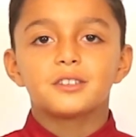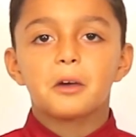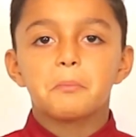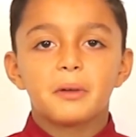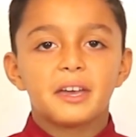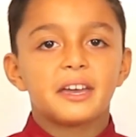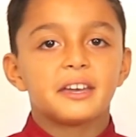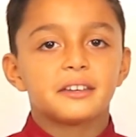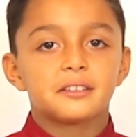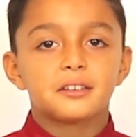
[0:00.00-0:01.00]
to number
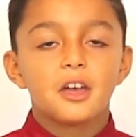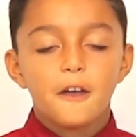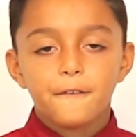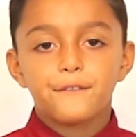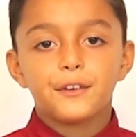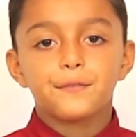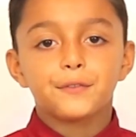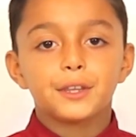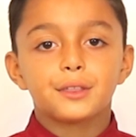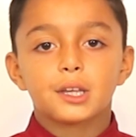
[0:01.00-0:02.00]
8
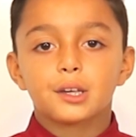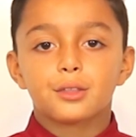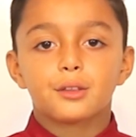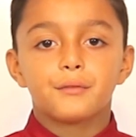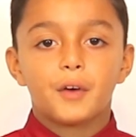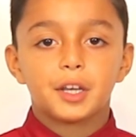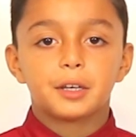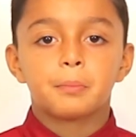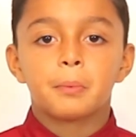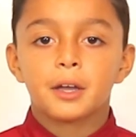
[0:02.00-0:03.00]
56
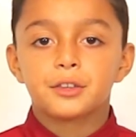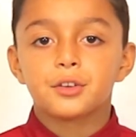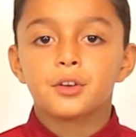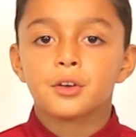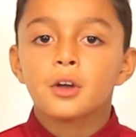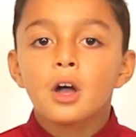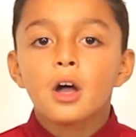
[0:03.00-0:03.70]
divided by 2